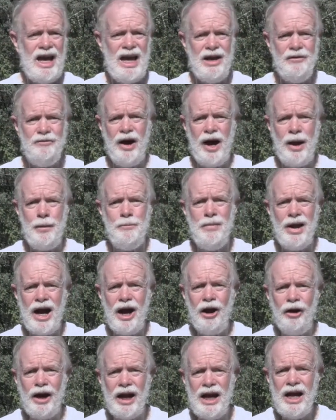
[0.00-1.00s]
If I
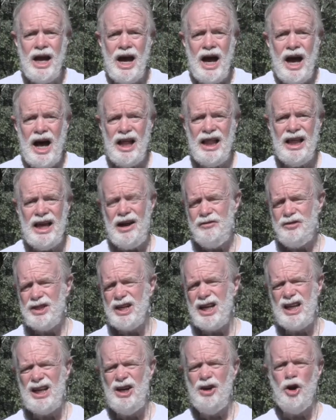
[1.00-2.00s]
marry, I'll have
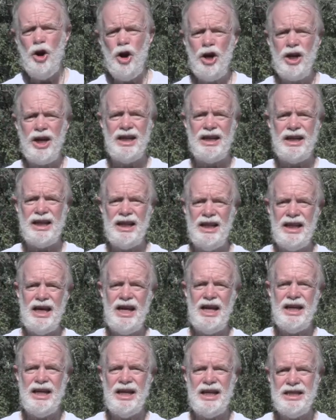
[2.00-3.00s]
to cook and
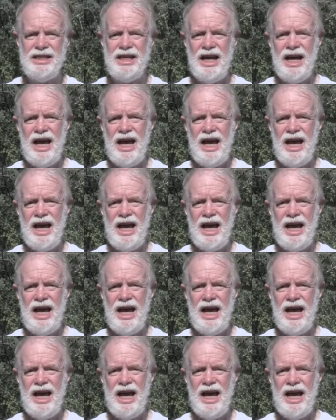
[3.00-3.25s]
clean and